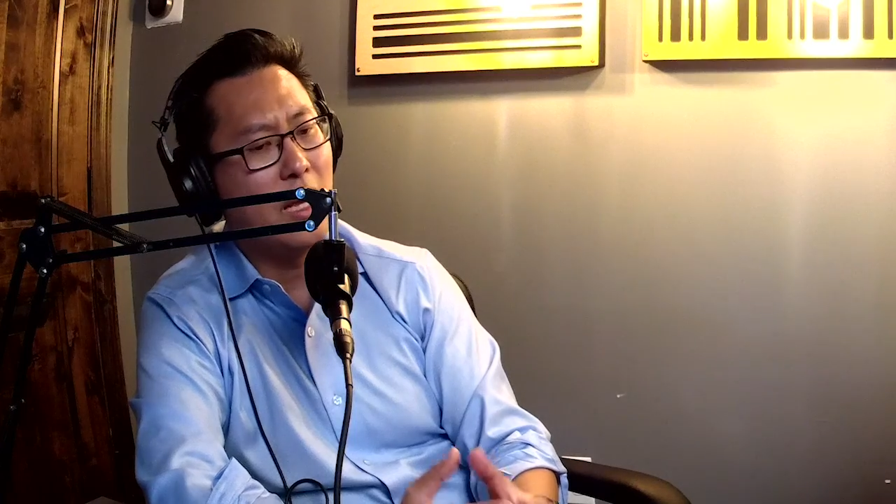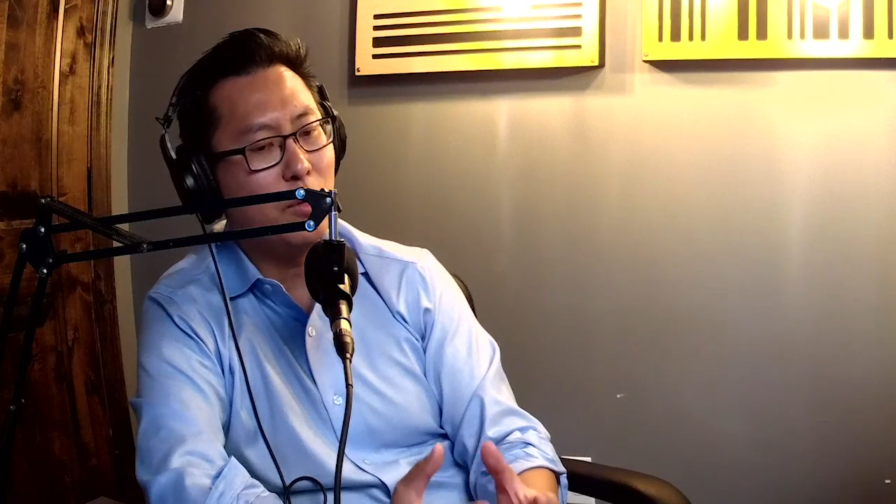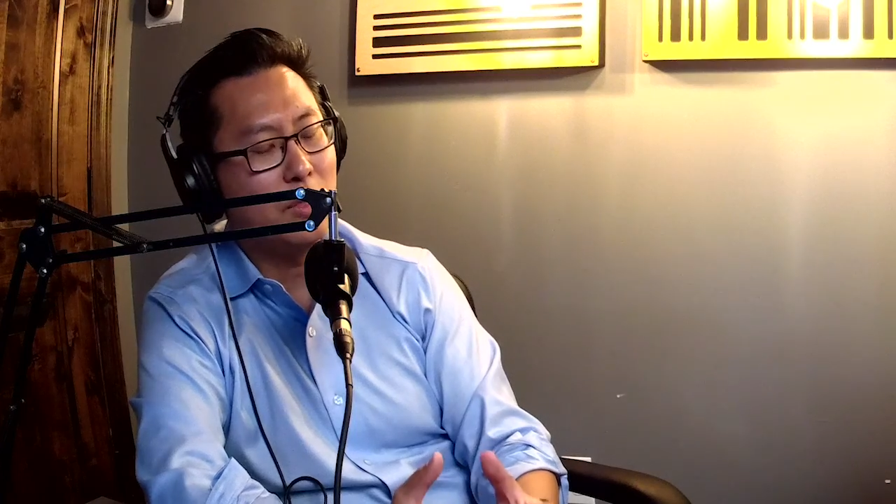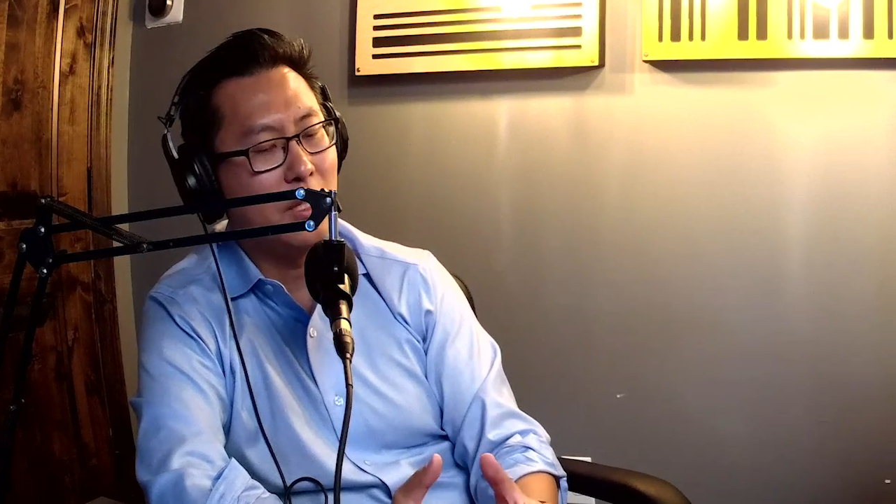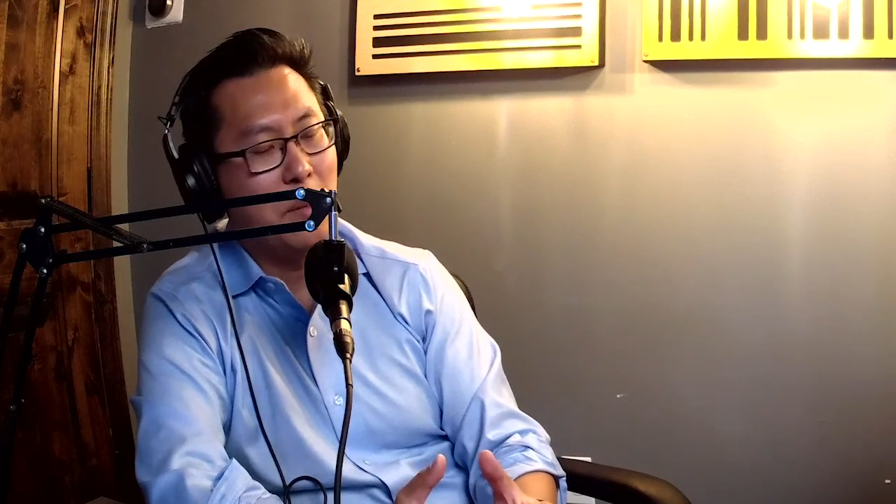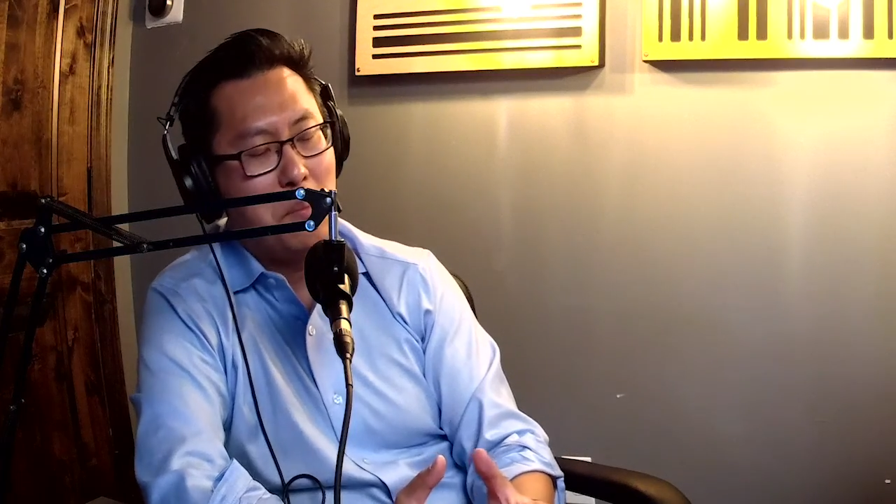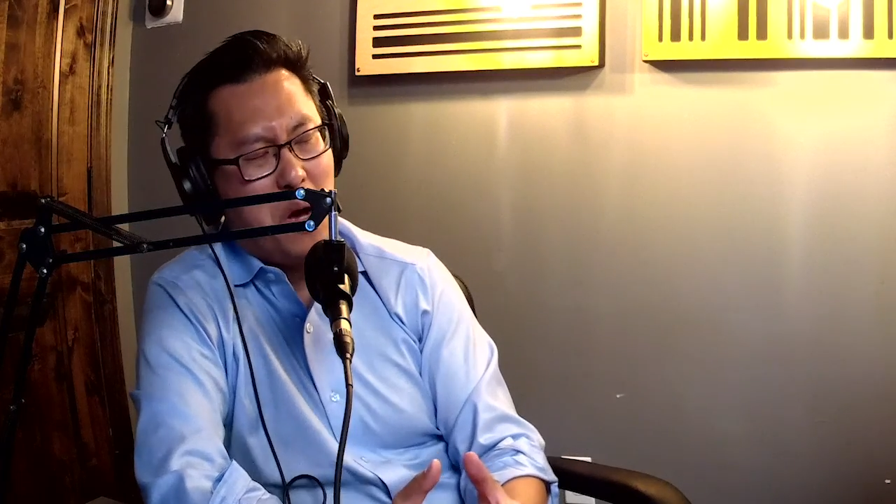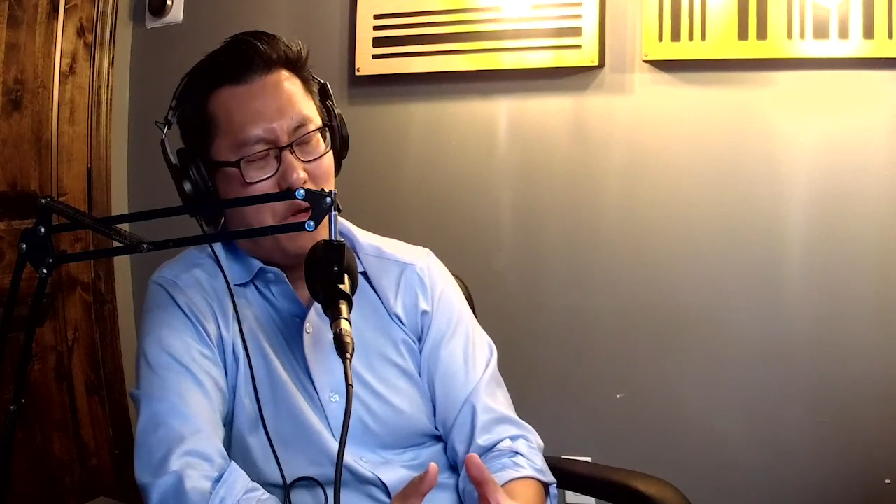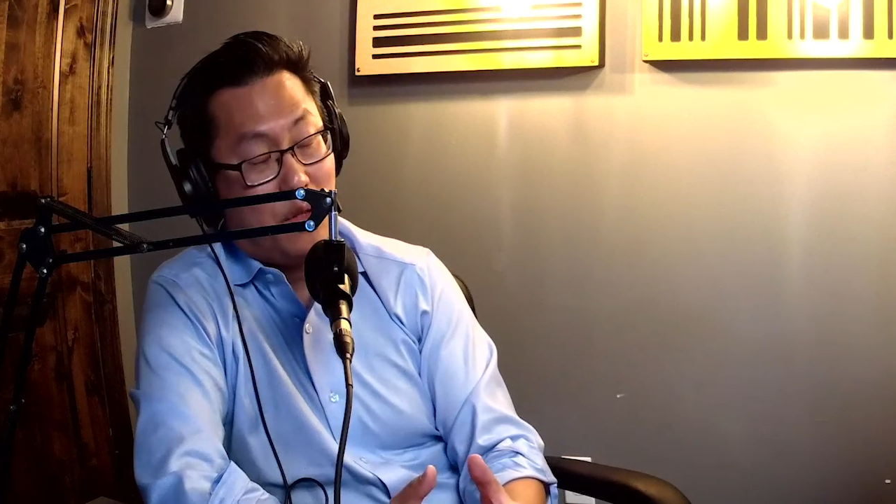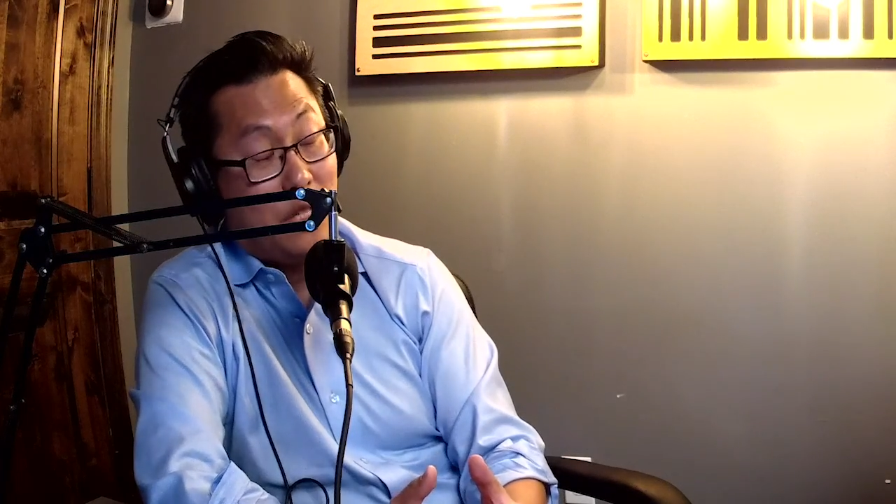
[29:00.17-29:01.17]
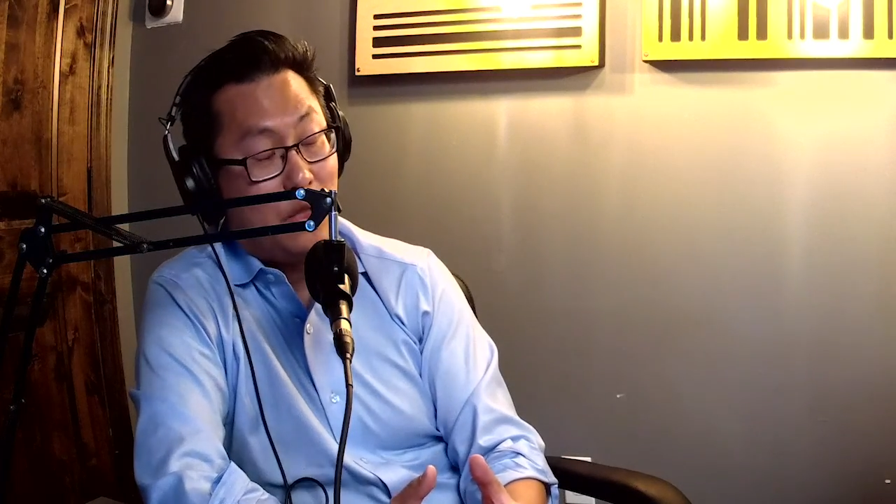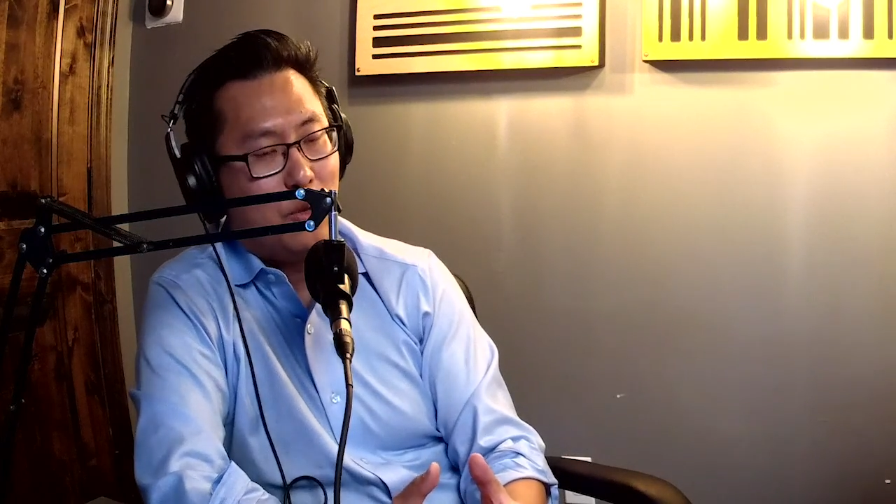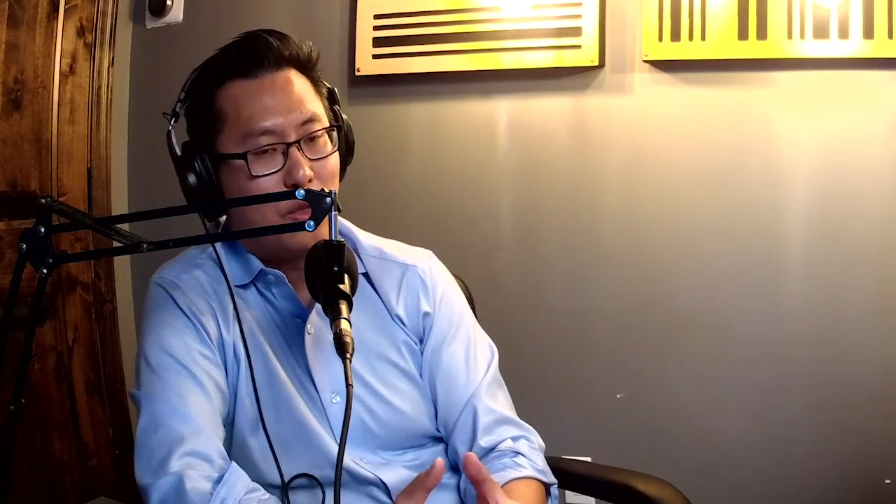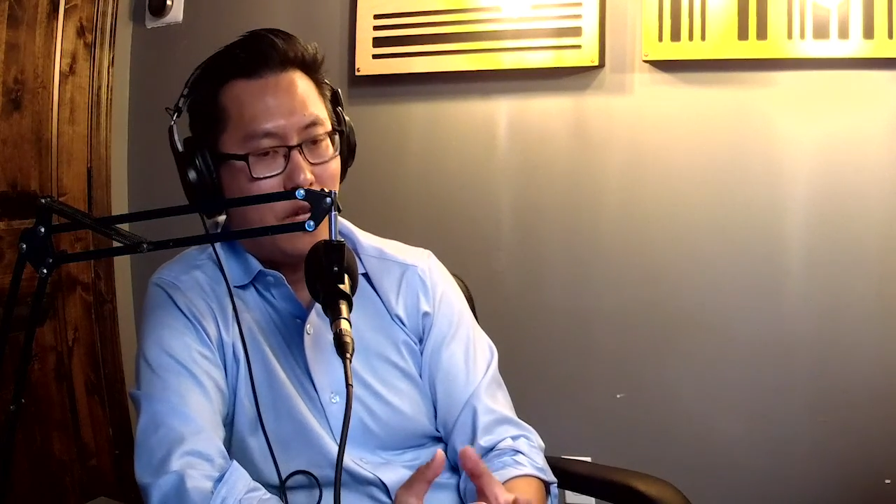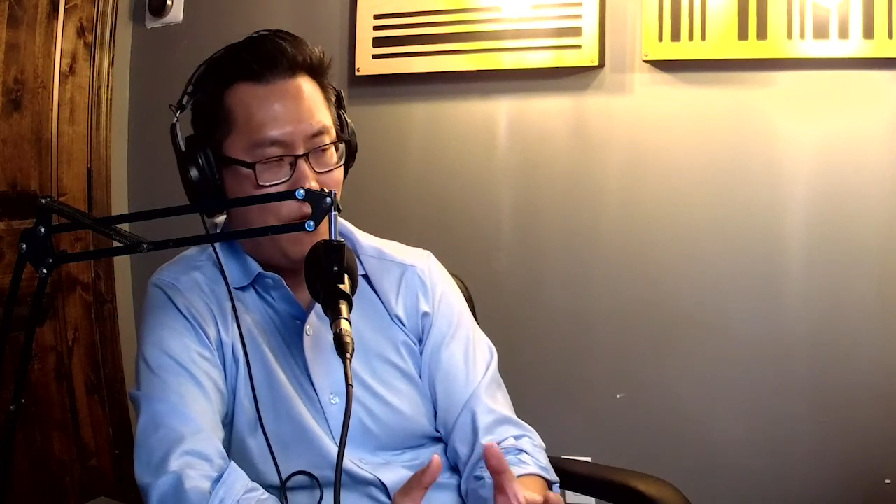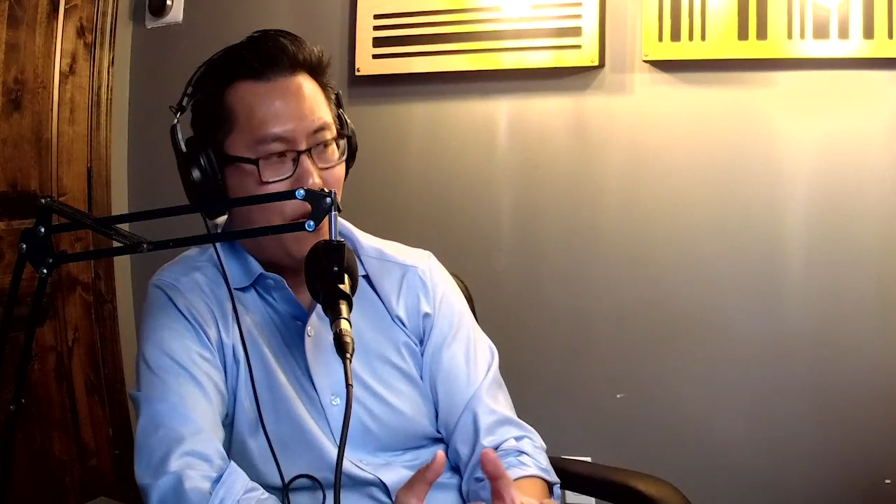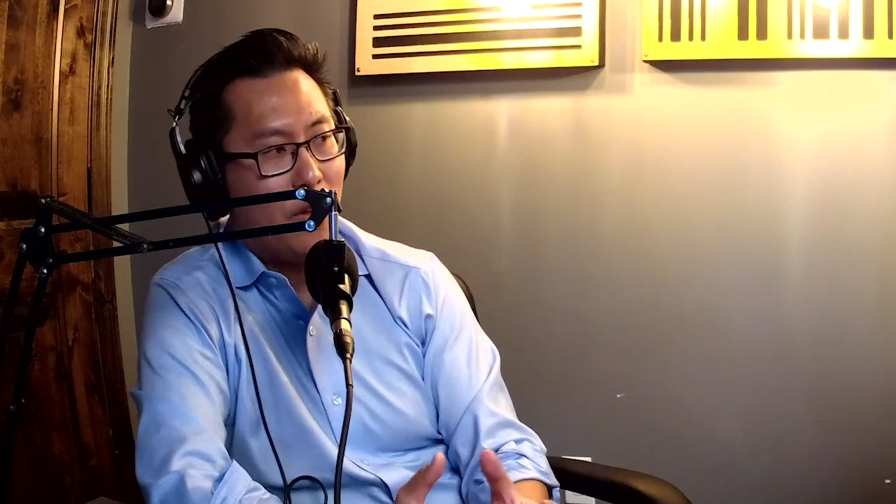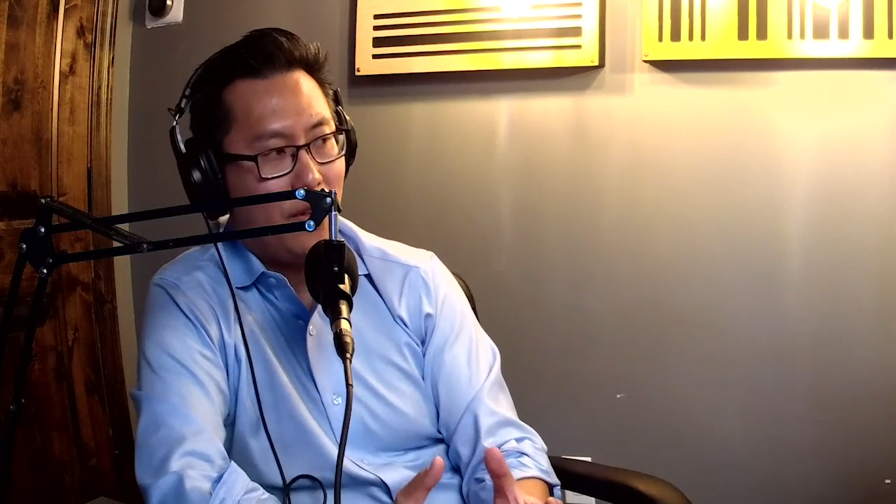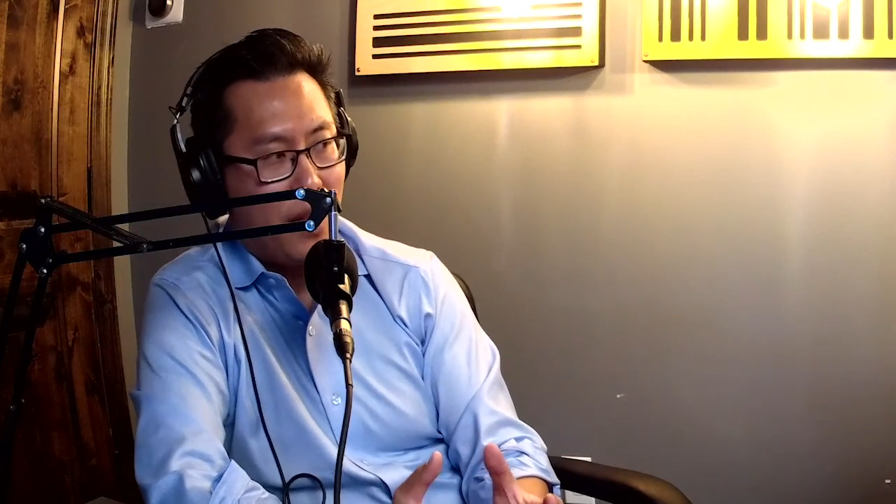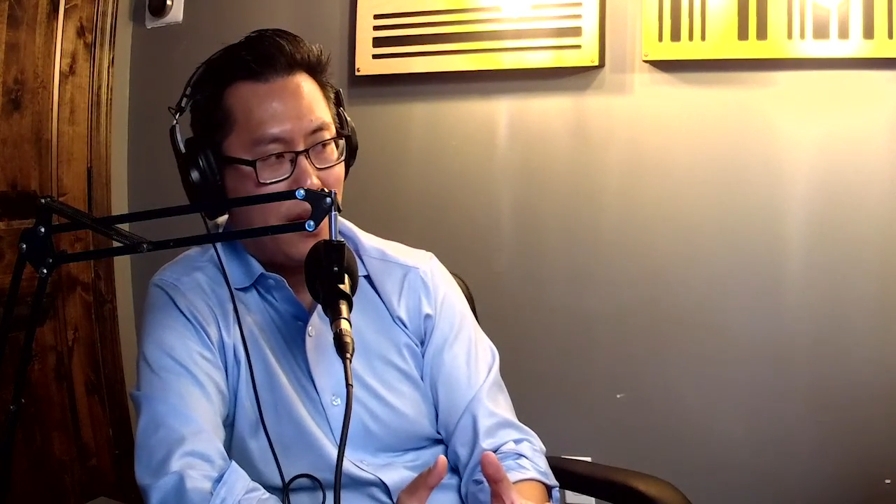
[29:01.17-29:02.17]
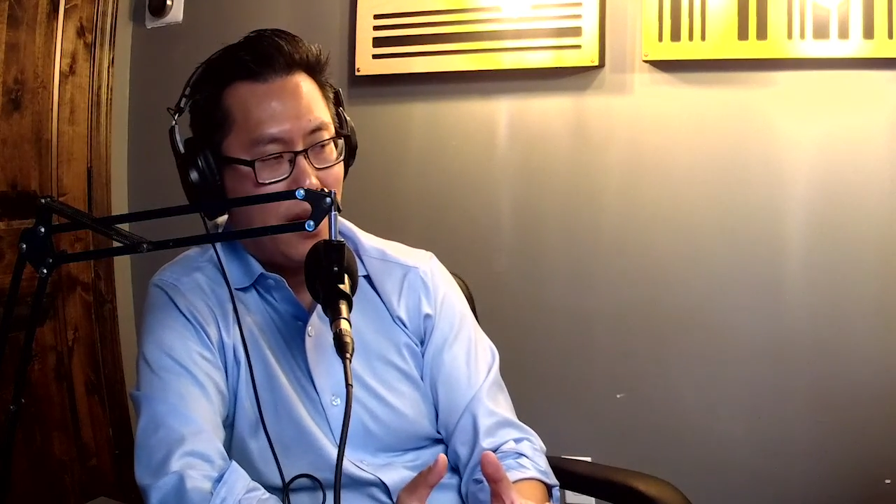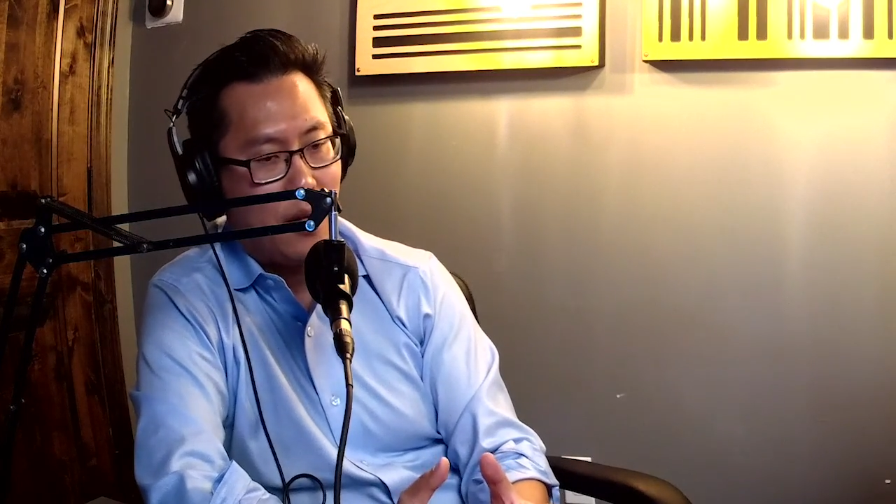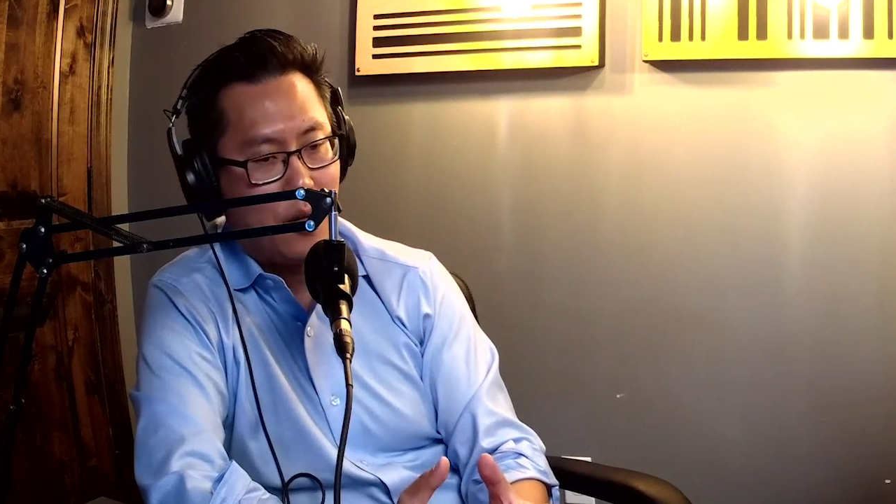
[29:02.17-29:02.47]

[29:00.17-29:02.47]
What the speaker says: and I would say that most of the issues kind of fall in that